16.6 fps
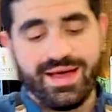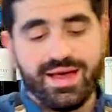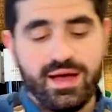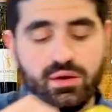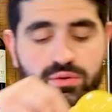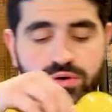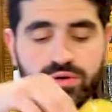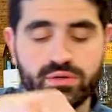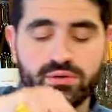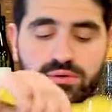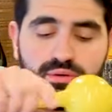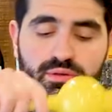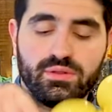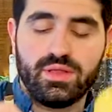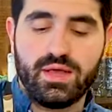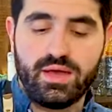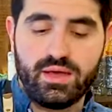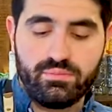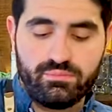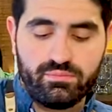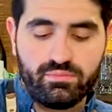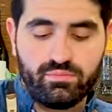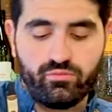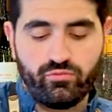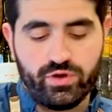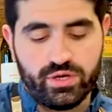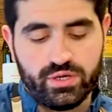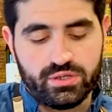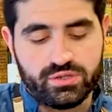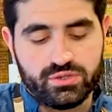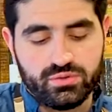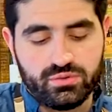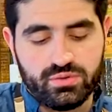our lime right
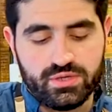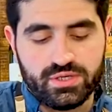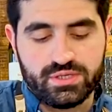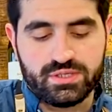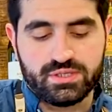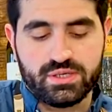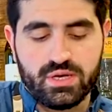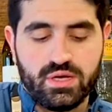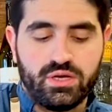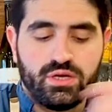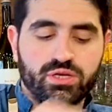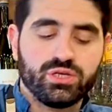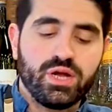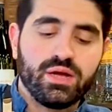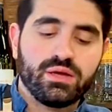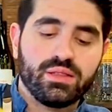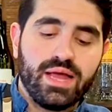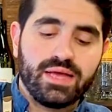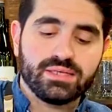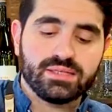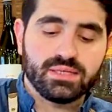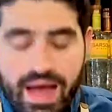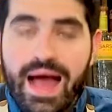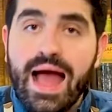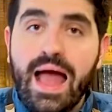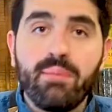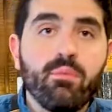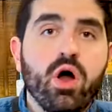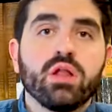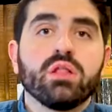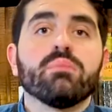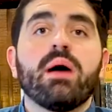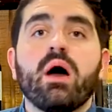into this shot glass. I'm
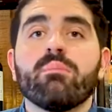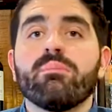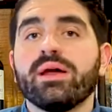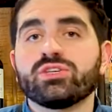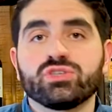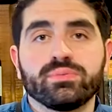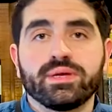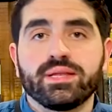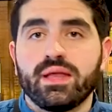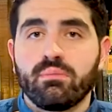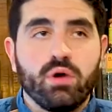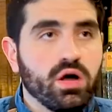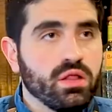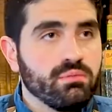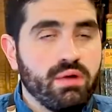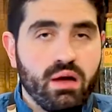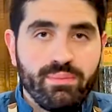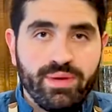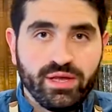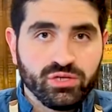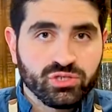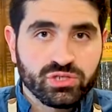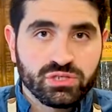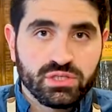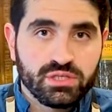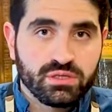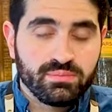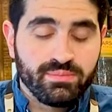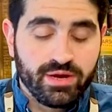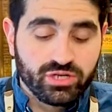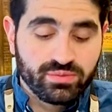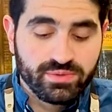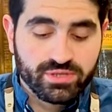all about measurement. I'm all about making sure that the
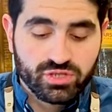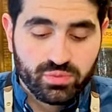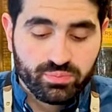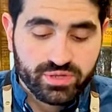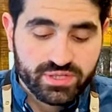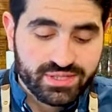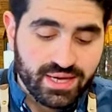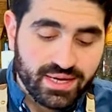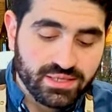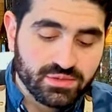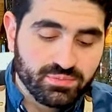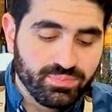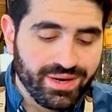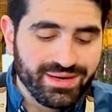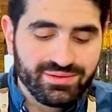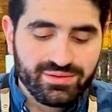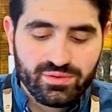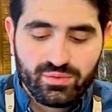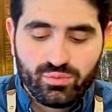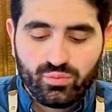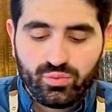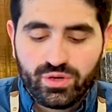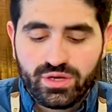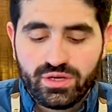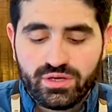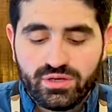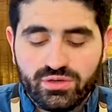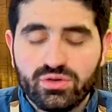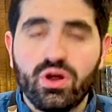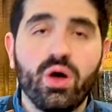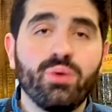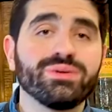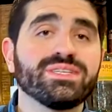measurements are precise, but you
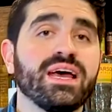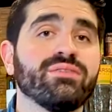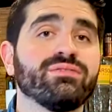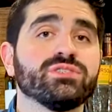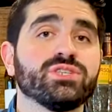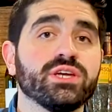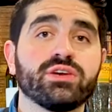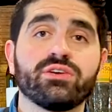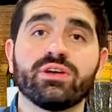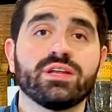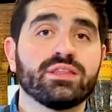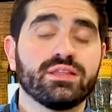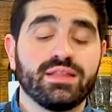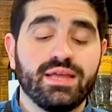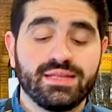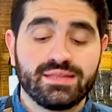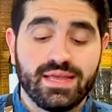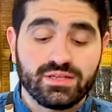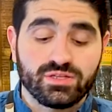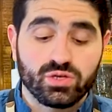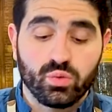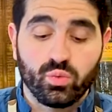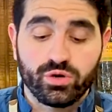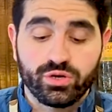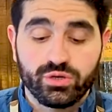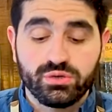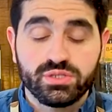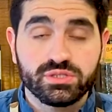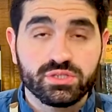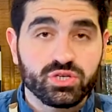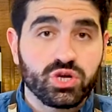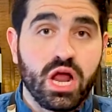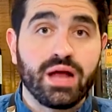don't always have a jig or anything like that. So we're using
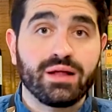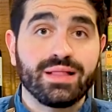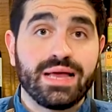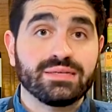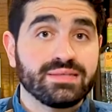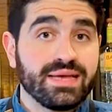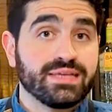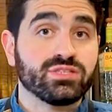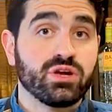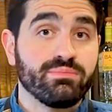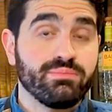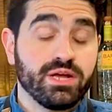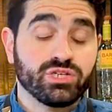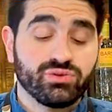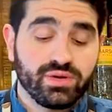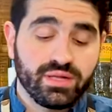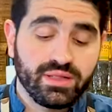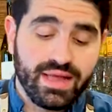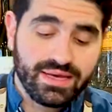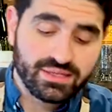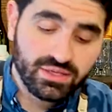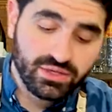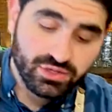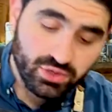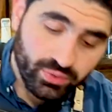the shot glass as our measuring glass here. So